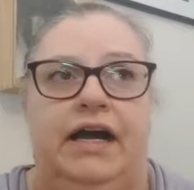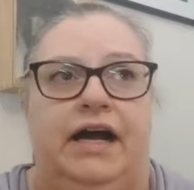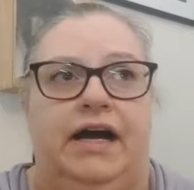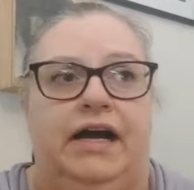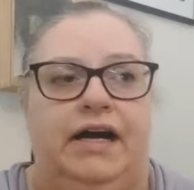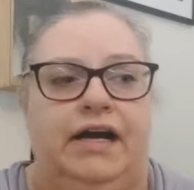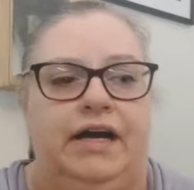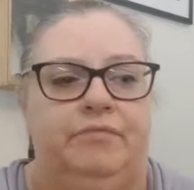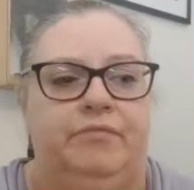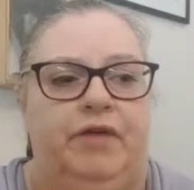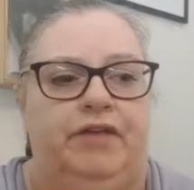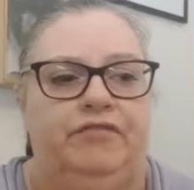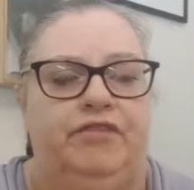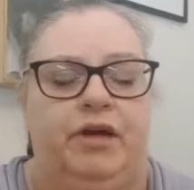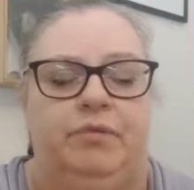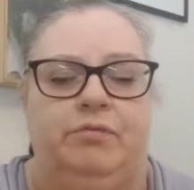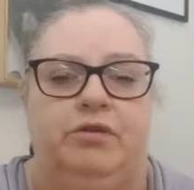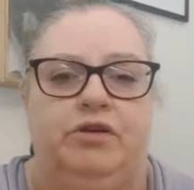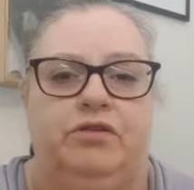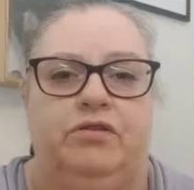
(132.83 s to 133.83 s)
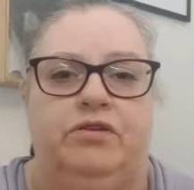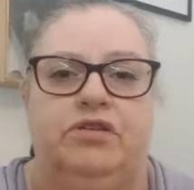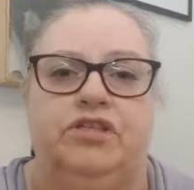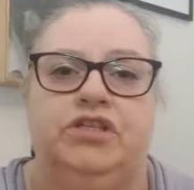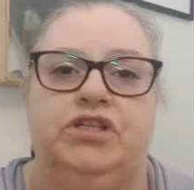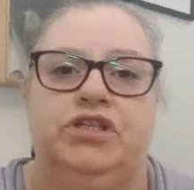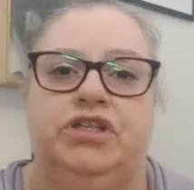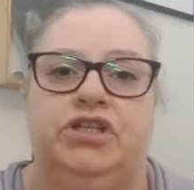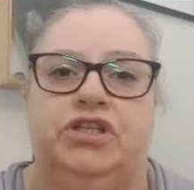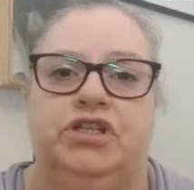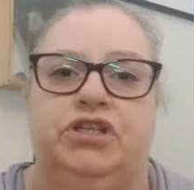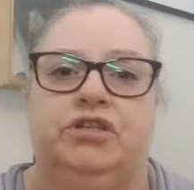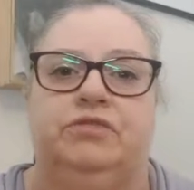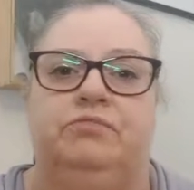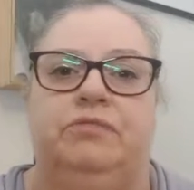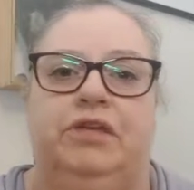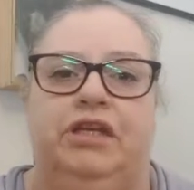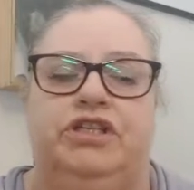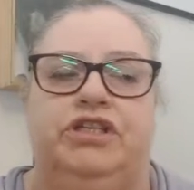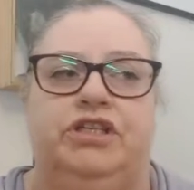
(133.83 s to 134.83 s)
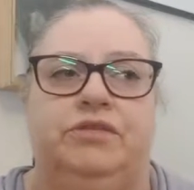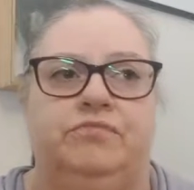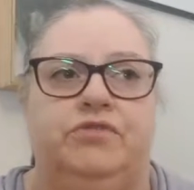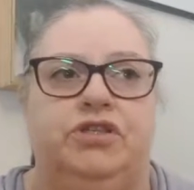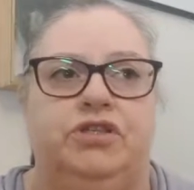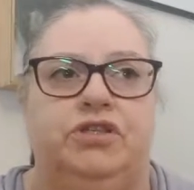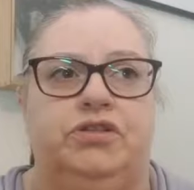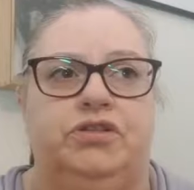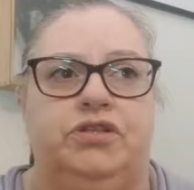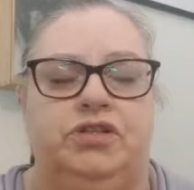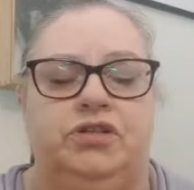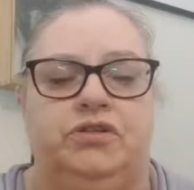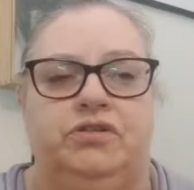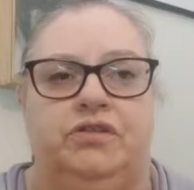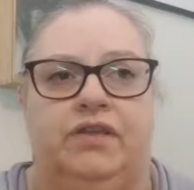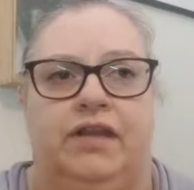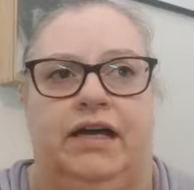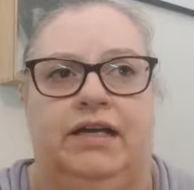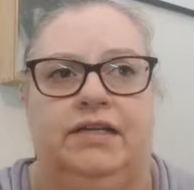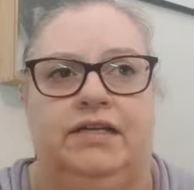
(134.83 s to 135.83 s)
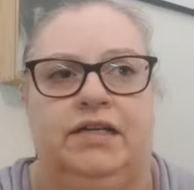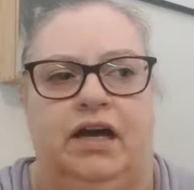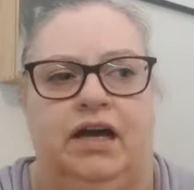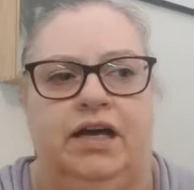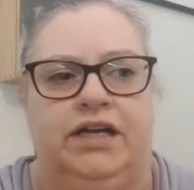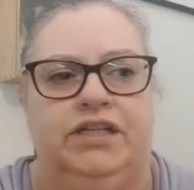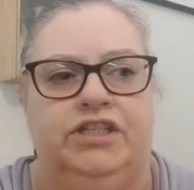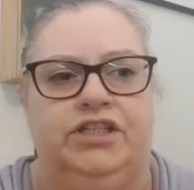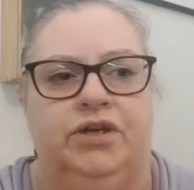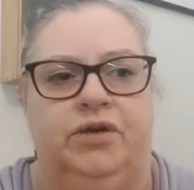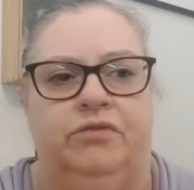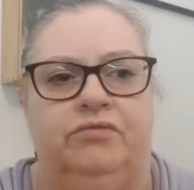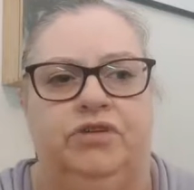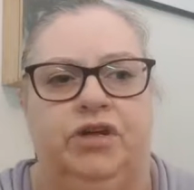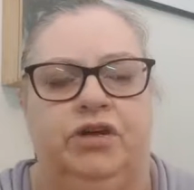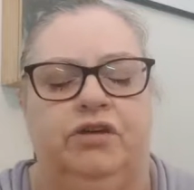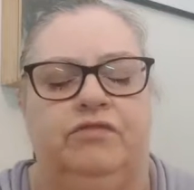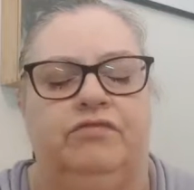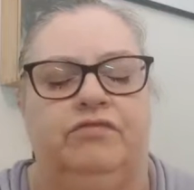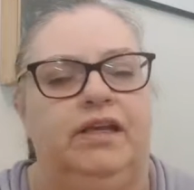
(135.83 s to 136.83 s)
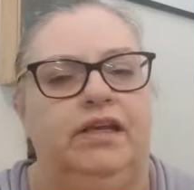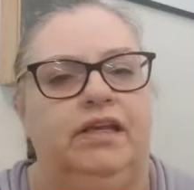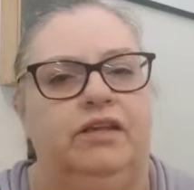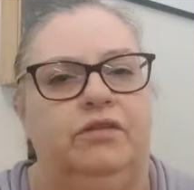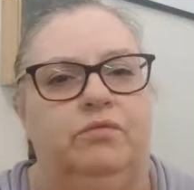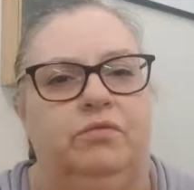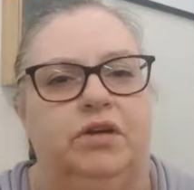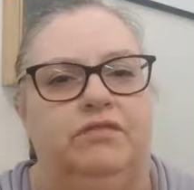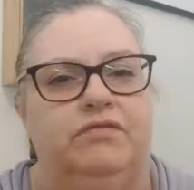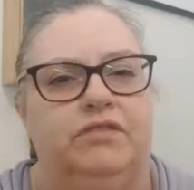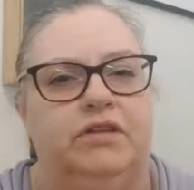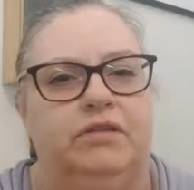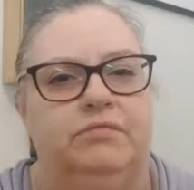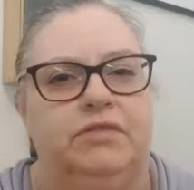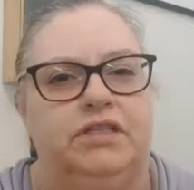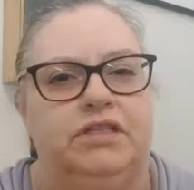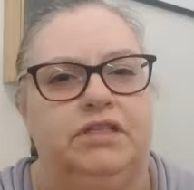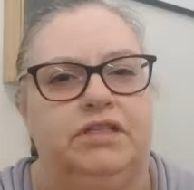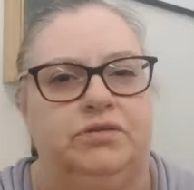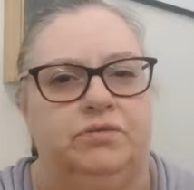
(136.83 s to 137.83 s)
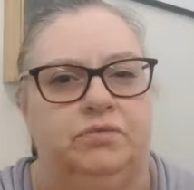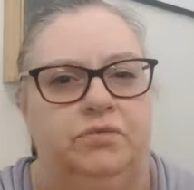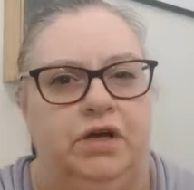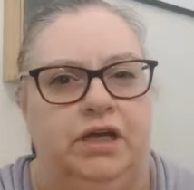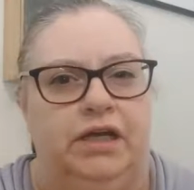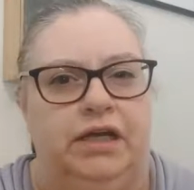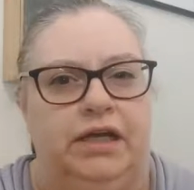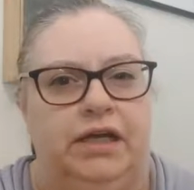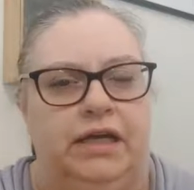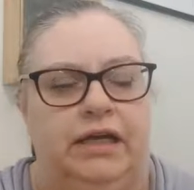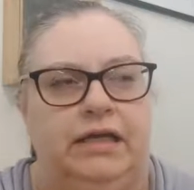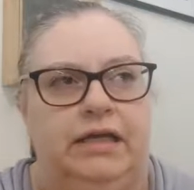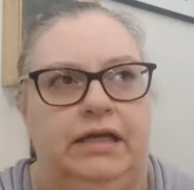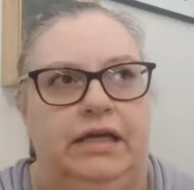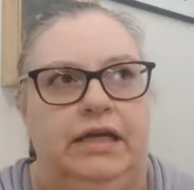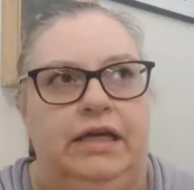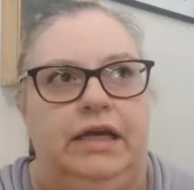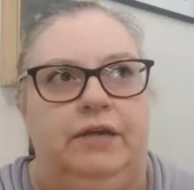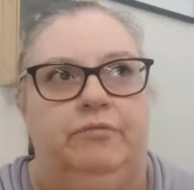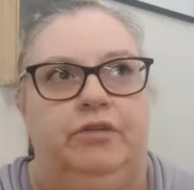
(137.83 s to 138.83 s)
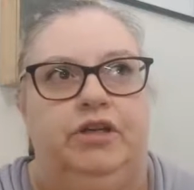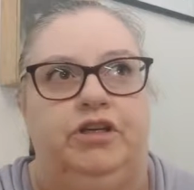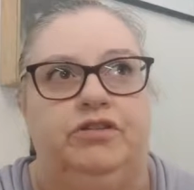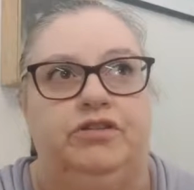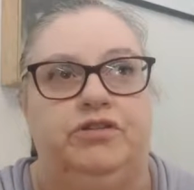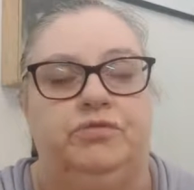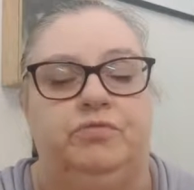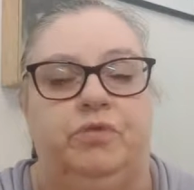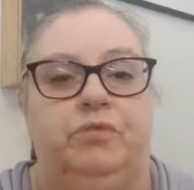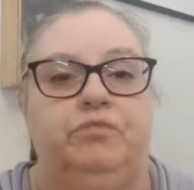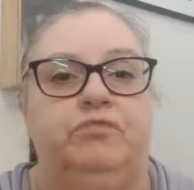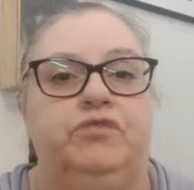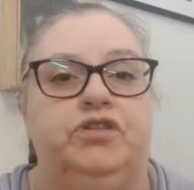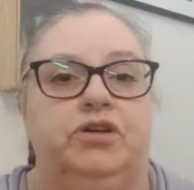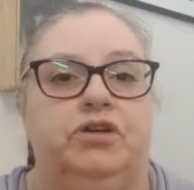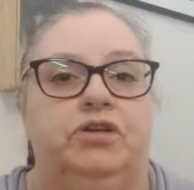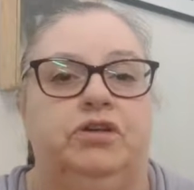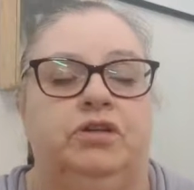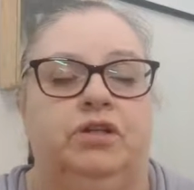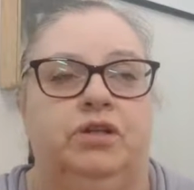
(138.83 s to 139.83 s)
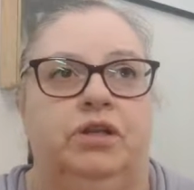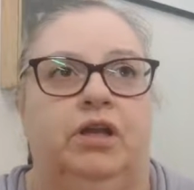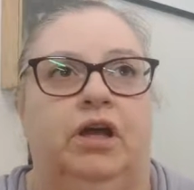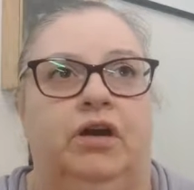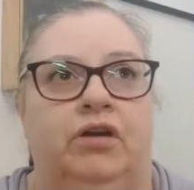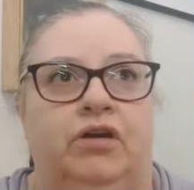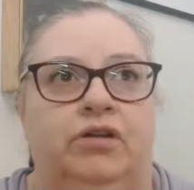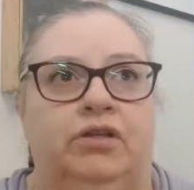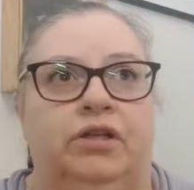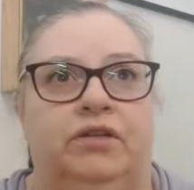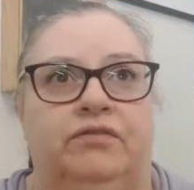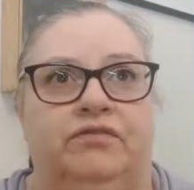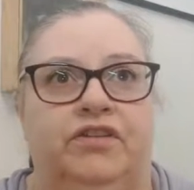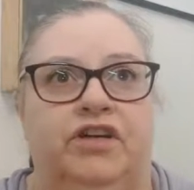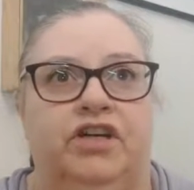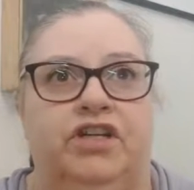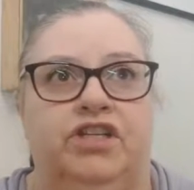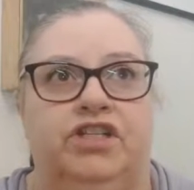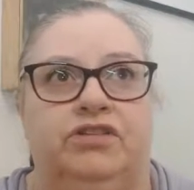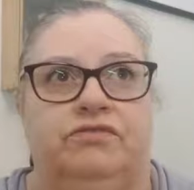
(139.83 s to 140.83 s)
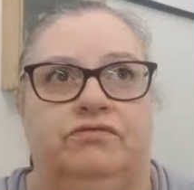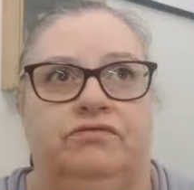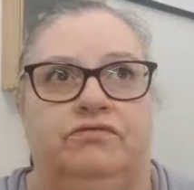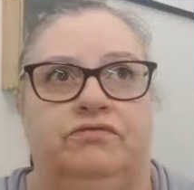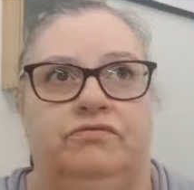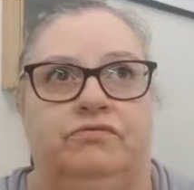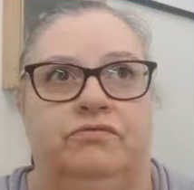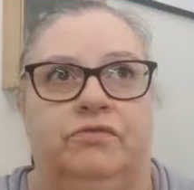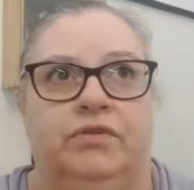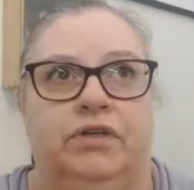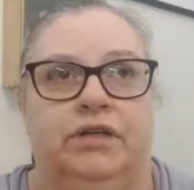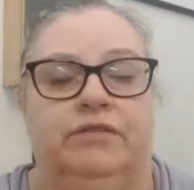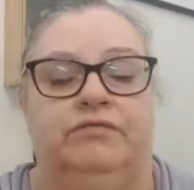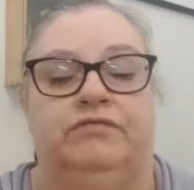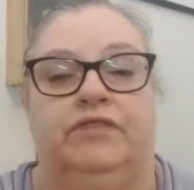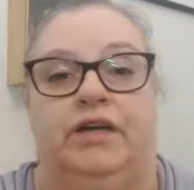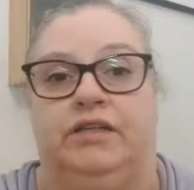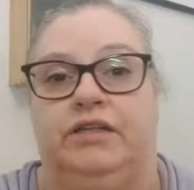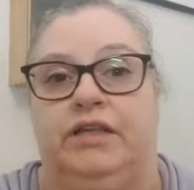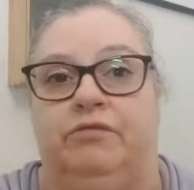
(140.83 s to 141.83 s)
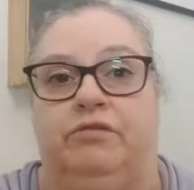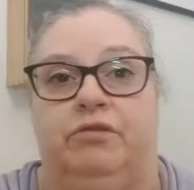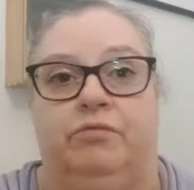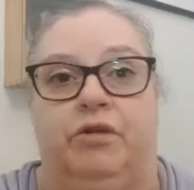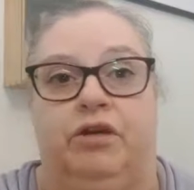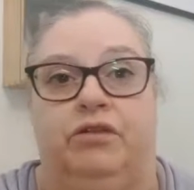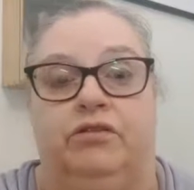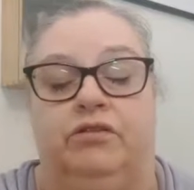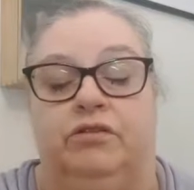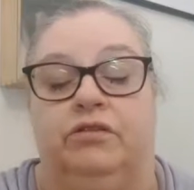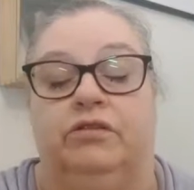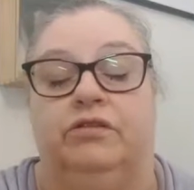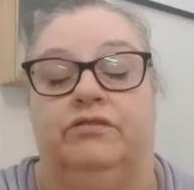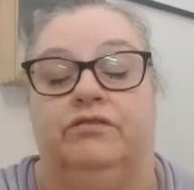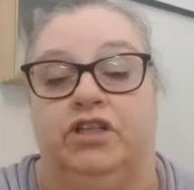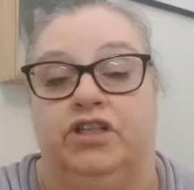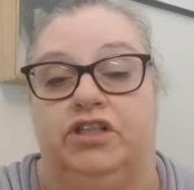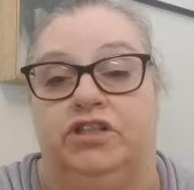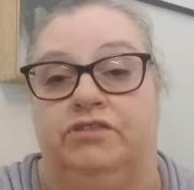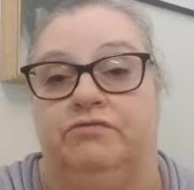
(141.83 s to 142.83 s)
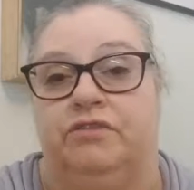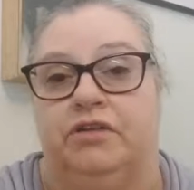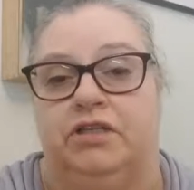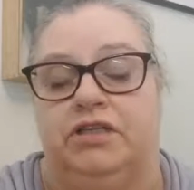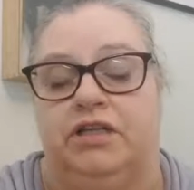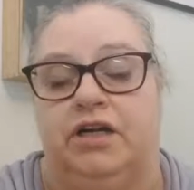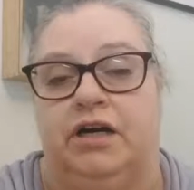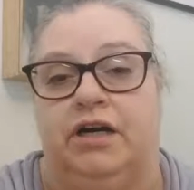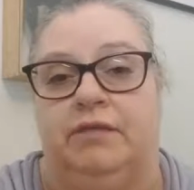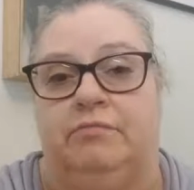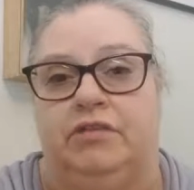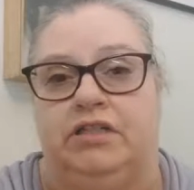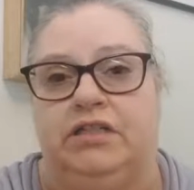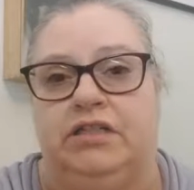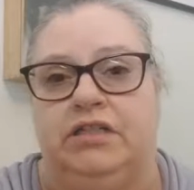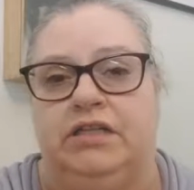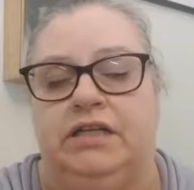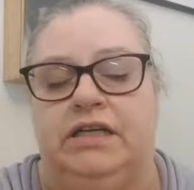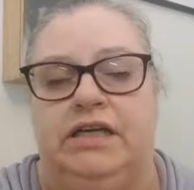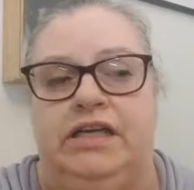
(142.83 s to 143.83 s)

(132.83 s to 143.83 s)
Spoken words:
I've come across two mediums who do that. I don't know if either one of them are still working, because one was on the verge of, in fact they were both on the verge of retirement.